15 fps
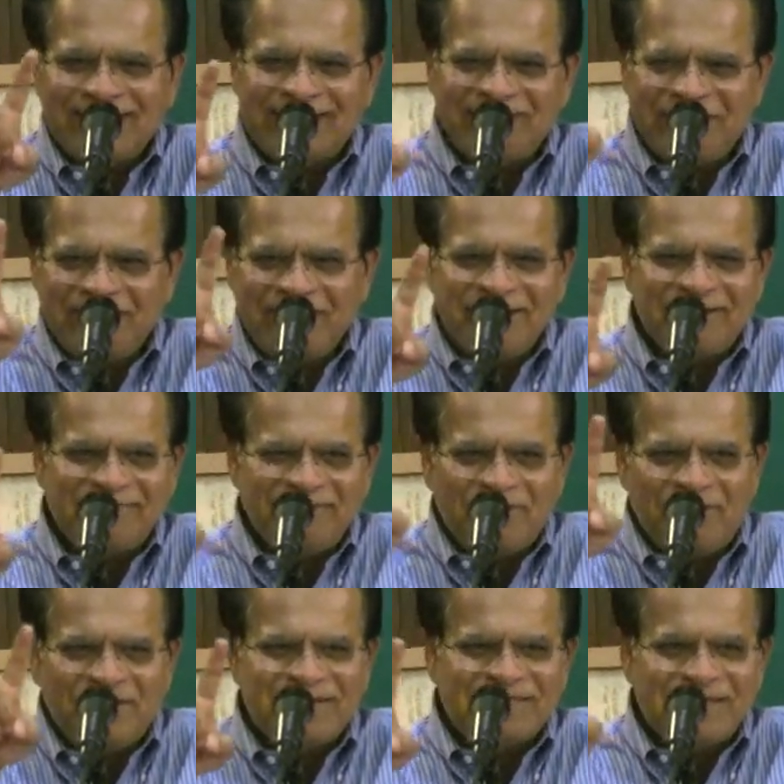the finger of
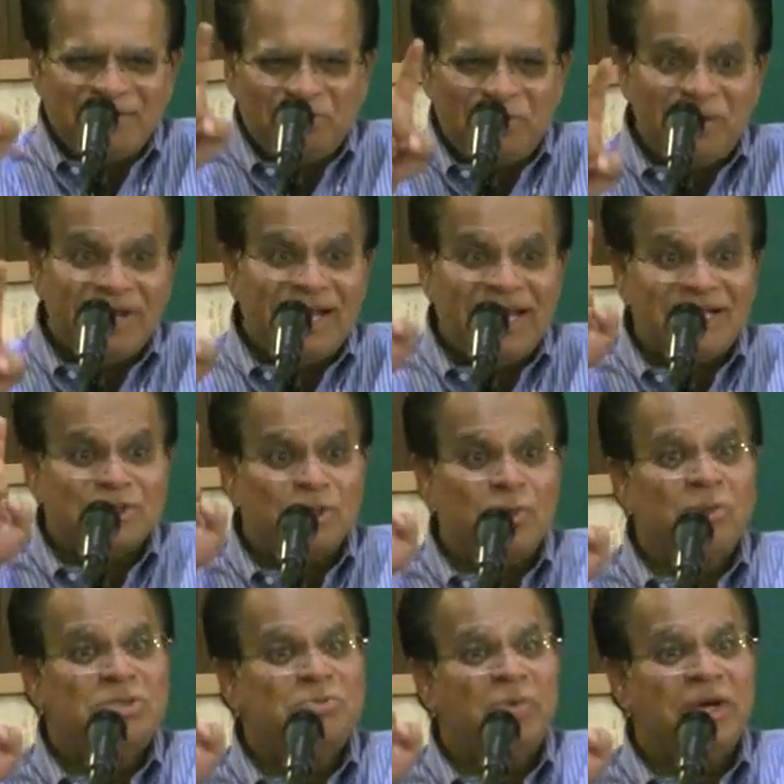God is at work, it is
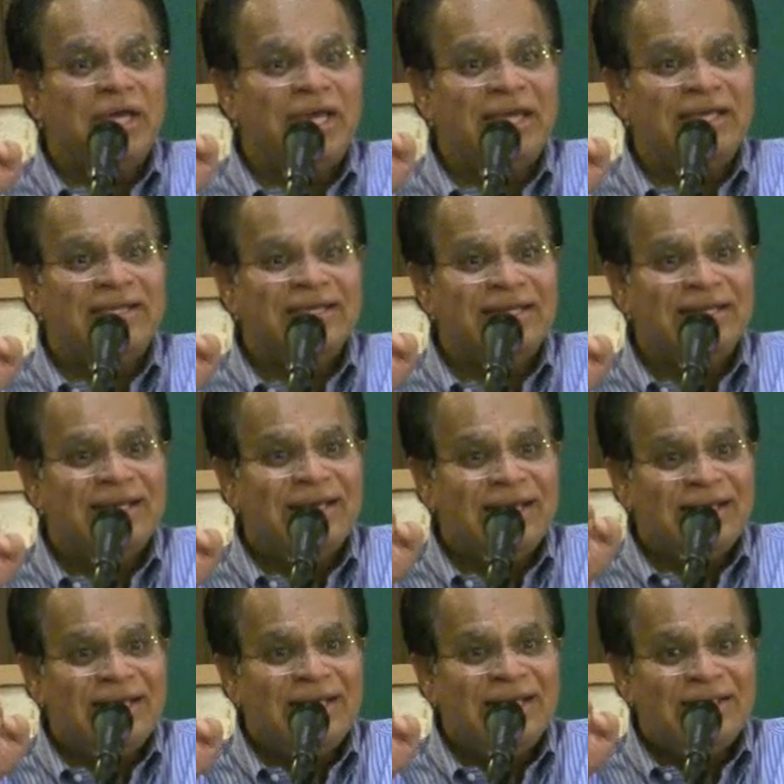who is working?
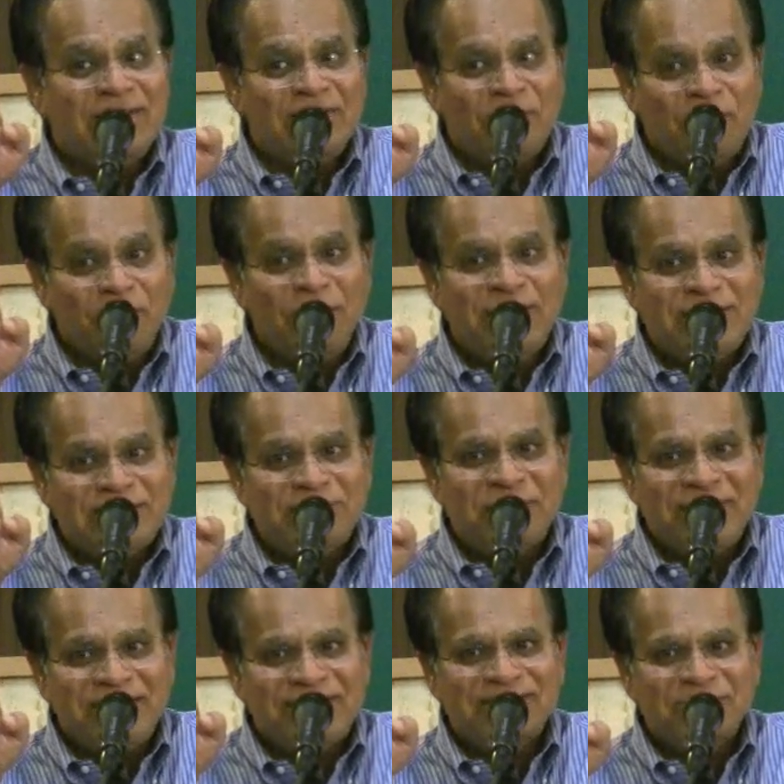The Holy
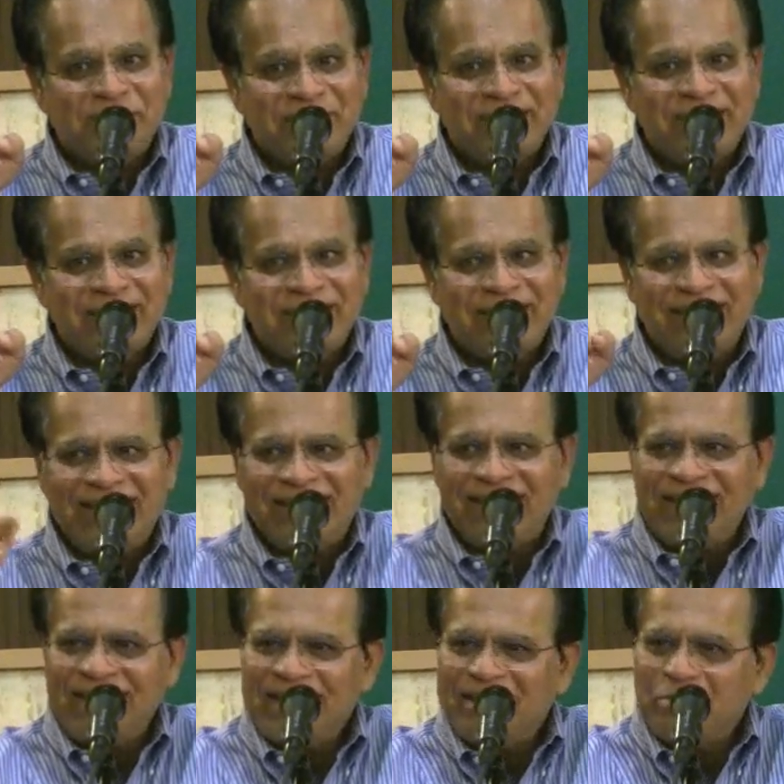Spirit is working. He
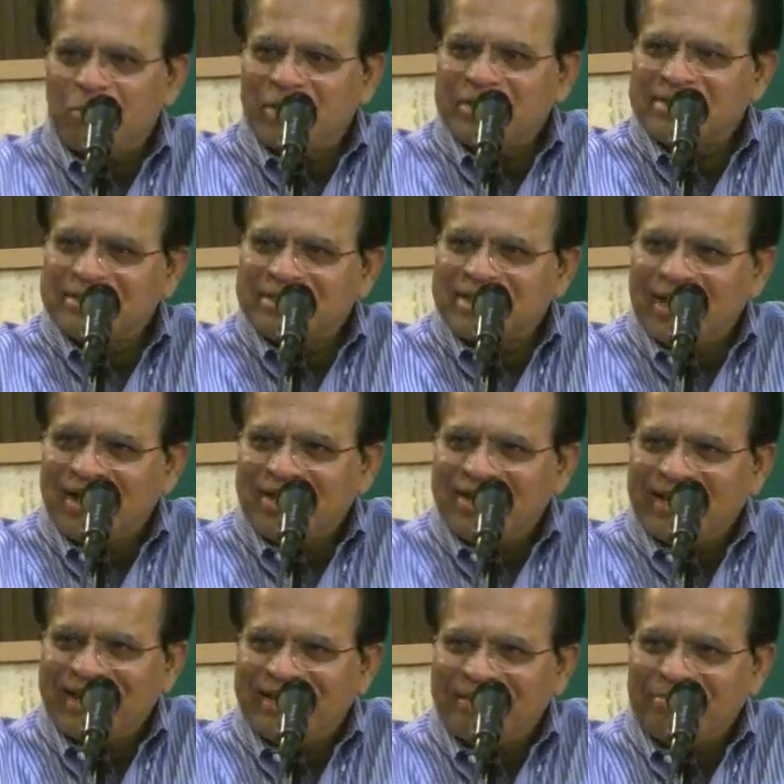
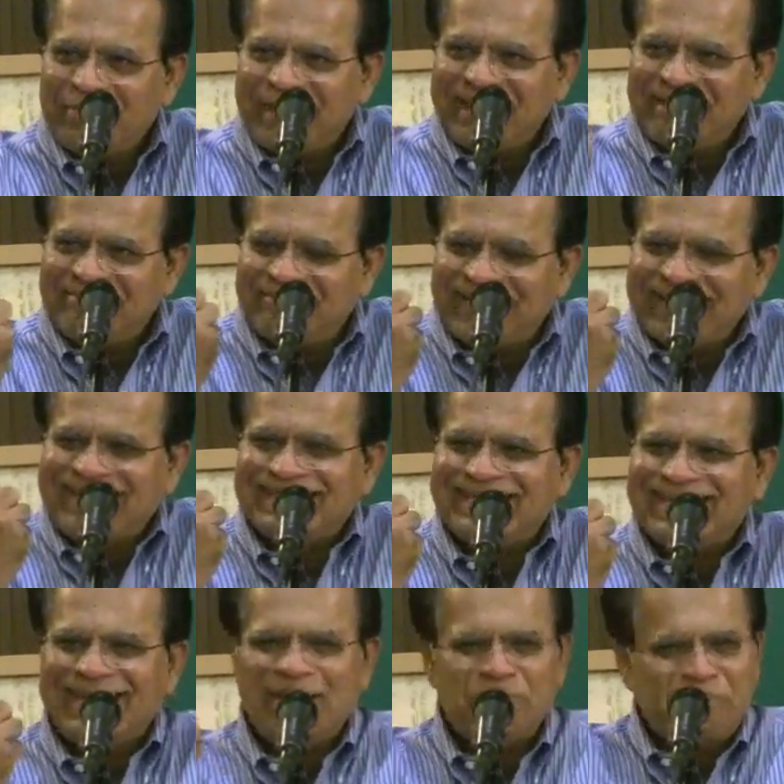works by
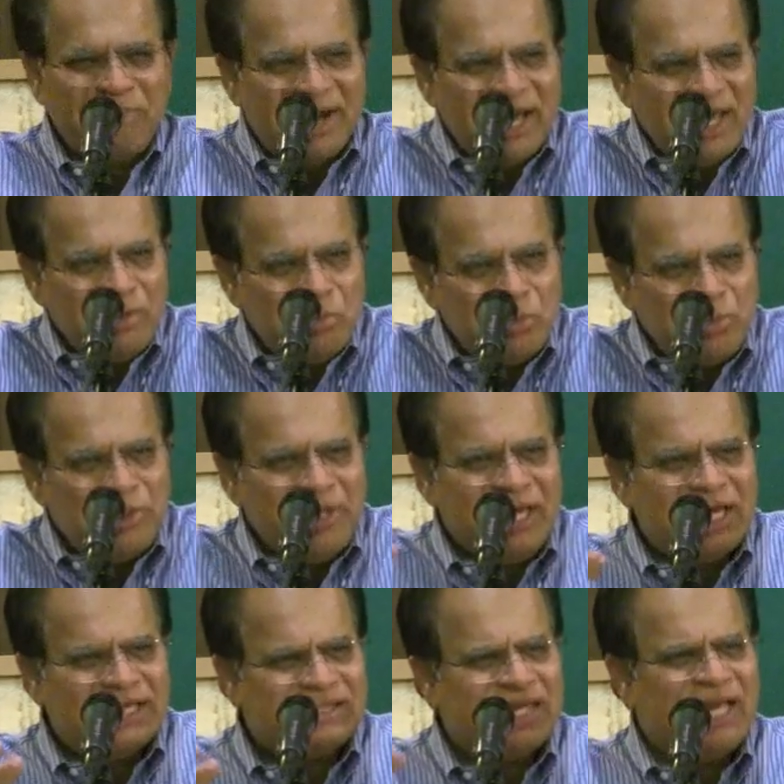inviting, by
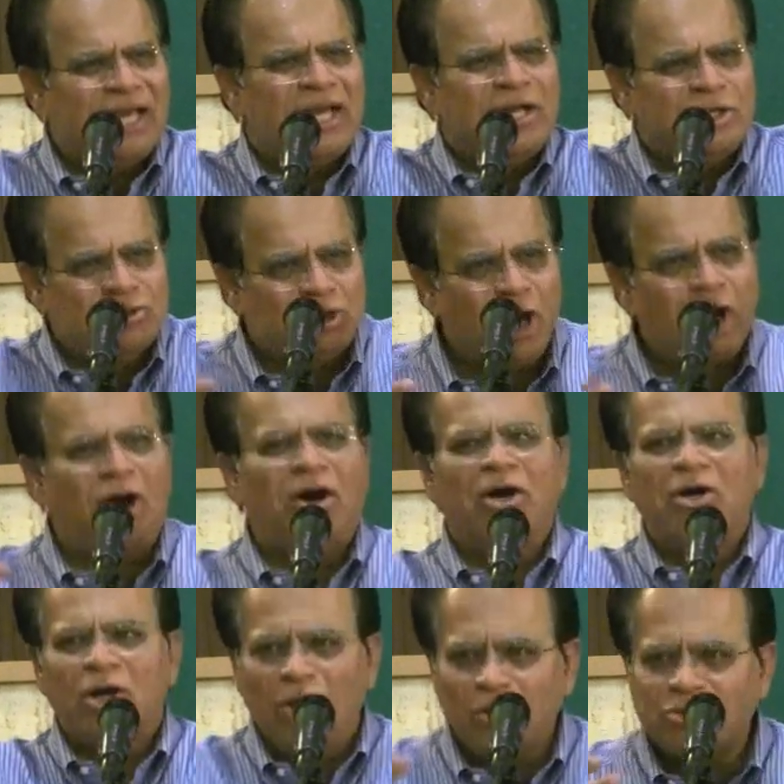wooing and saying,
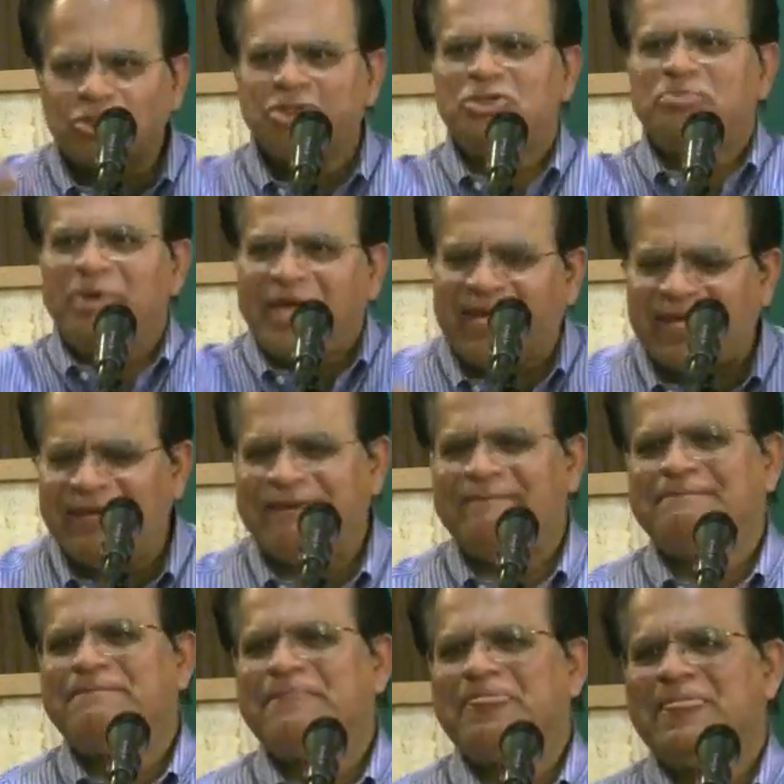draw close to
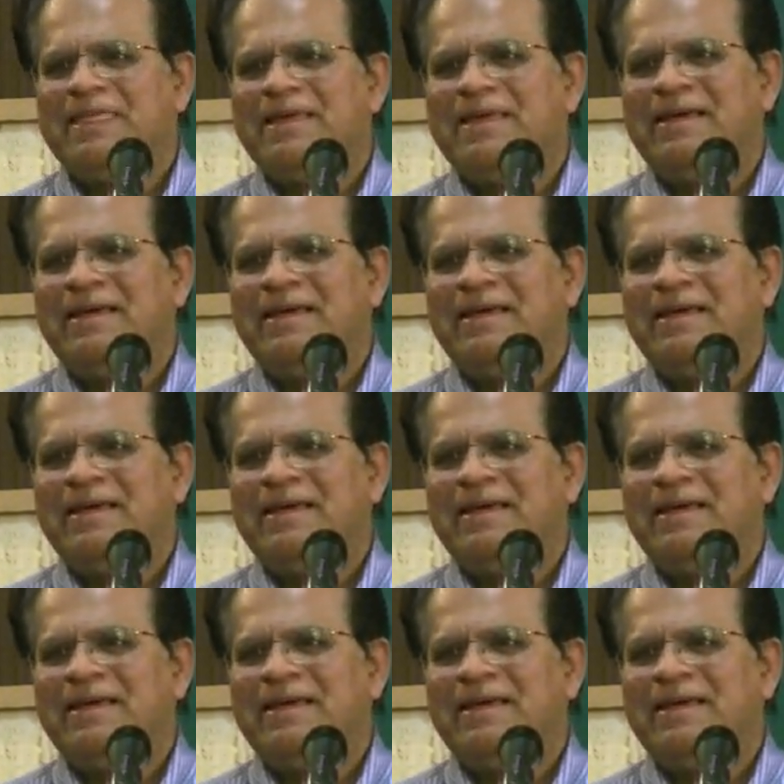me.